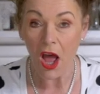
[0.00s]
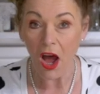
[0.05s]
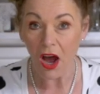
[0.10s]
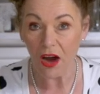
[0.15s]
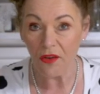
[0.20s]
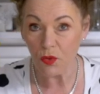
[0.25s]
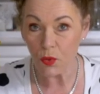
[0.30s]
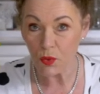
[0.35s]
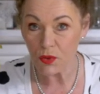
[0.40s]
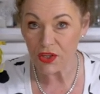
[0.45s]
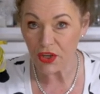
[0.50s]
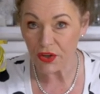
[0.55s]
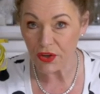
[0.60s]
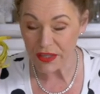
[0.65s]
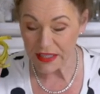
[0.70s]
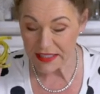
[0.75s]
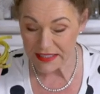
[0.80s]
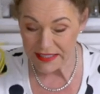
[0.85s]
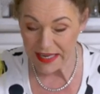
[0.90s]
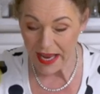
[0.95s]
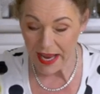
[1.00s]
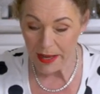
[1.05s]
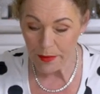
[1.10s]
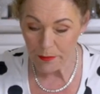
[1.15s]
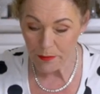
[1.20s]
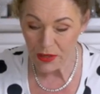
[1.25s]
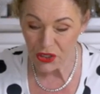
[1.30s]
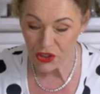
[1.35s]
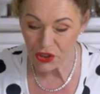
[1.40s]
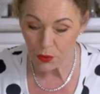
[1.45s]
I've also got a tape
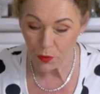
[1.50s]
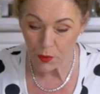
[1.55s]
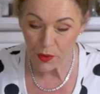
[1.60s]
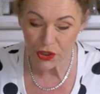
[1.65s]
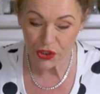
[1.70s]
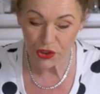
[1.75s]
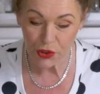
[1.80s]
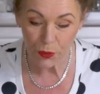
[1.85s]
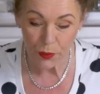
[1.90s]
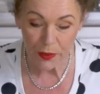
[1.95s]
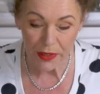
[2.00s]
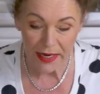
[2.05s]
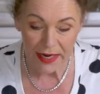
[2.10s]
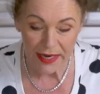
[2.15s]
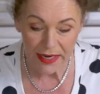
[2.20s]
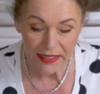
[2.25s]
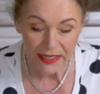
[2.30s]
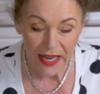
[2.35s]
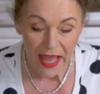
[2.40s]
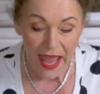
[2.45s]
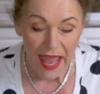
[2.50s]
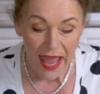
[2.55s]
measure, which you'll need.